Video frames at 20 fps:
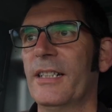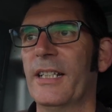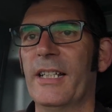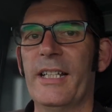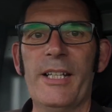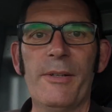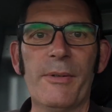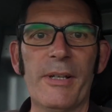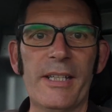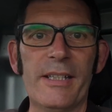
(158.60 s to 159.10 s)

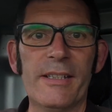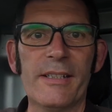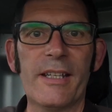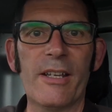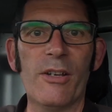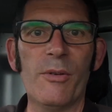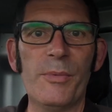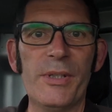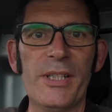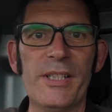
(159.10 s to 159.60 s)
Anyway,
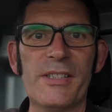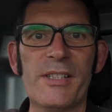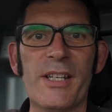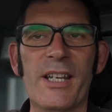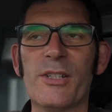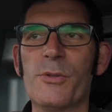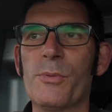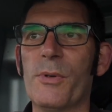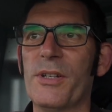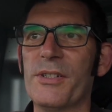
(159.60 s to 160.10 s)
get on with these
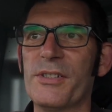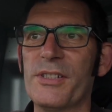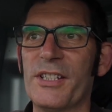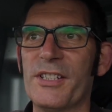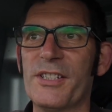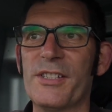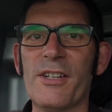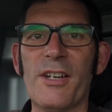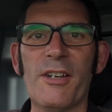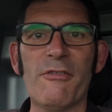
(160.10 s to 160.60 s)
next ones.
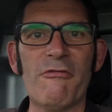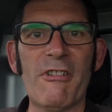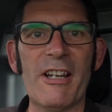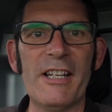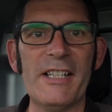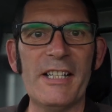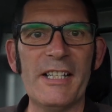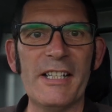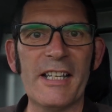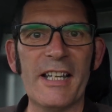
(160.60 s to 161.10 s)
It's starting
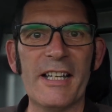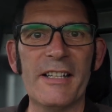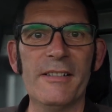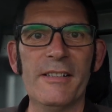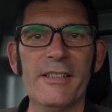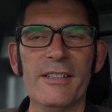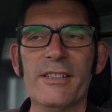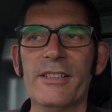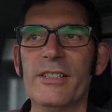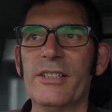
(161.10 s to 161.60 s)
raining again.
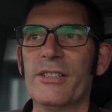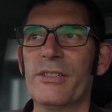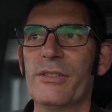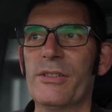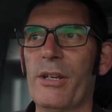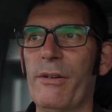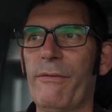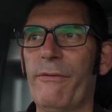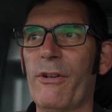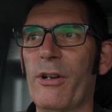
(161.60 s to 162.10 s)

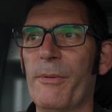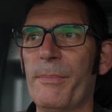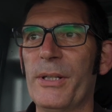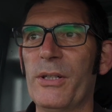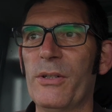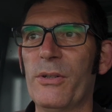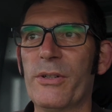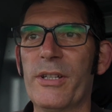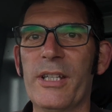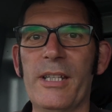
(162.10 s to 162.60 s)
So far I've
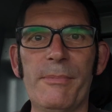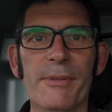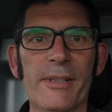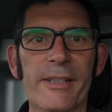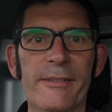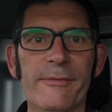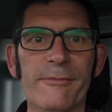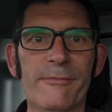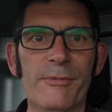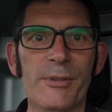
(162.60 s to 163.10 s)
been lucky,
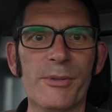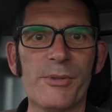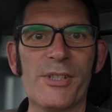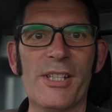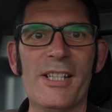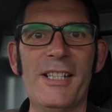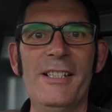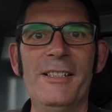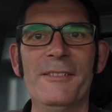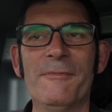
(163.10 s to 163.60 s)
but we'll
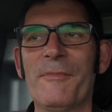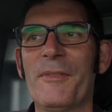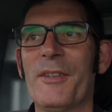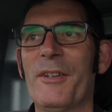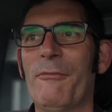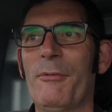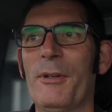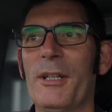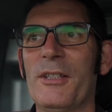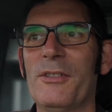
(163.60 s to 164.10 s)
see
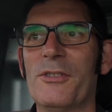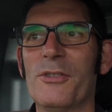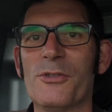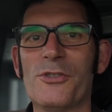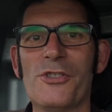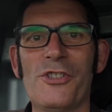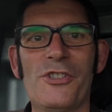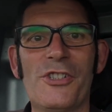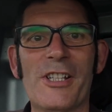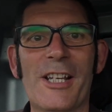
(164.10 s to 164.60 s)
if we can
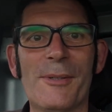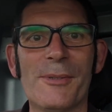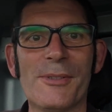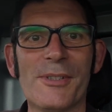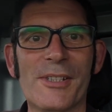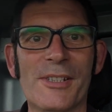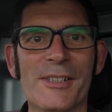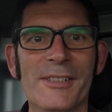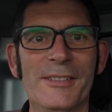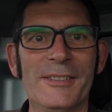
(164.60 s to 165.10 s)
dodge the
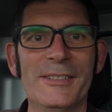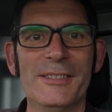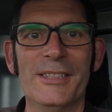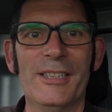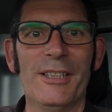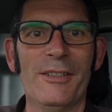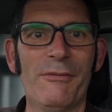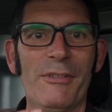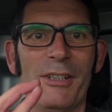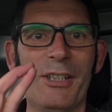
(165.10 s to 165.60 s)
showers.
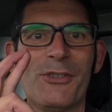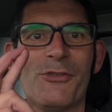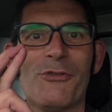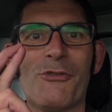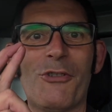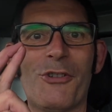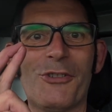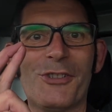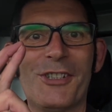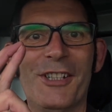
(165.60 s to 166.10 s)
Fingers
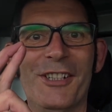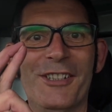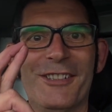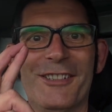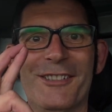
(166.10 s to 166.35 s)
crossed.